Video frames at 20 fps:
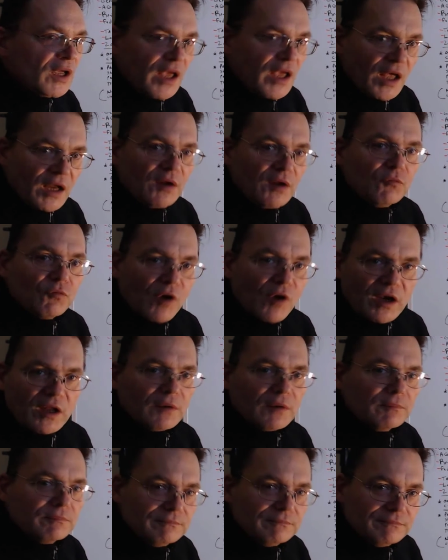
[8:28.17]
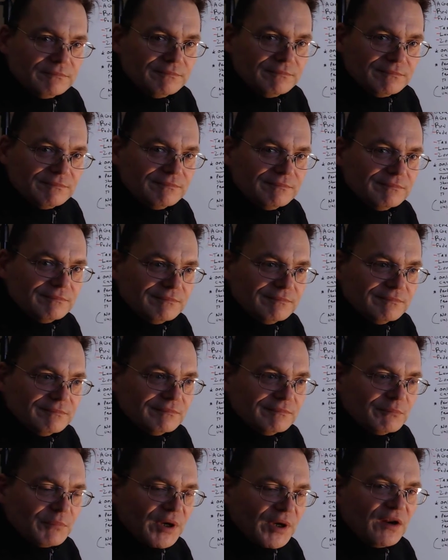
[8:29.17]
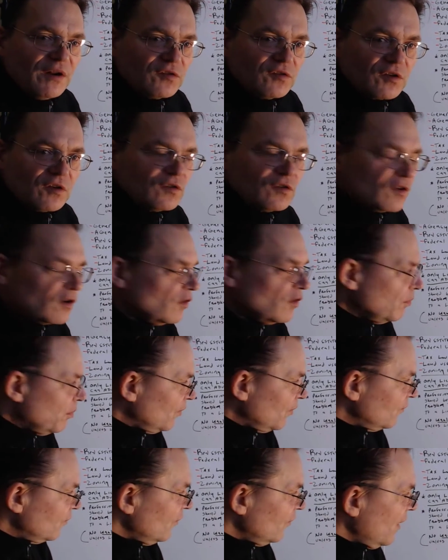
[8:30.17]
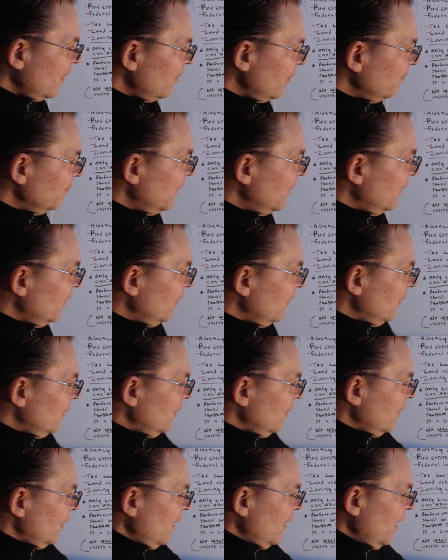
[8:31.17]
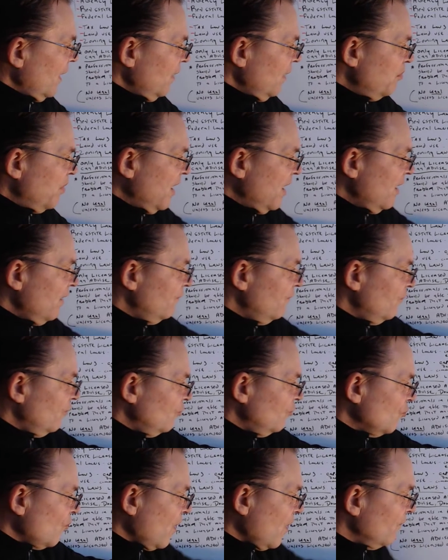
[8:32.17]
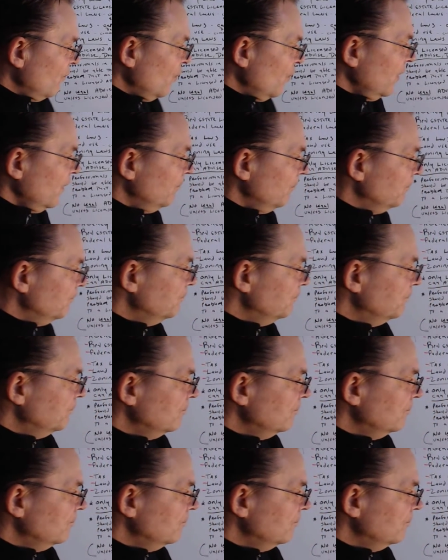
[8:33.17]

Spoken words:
again in writing, but it is considered a personal item. A paved driveway. I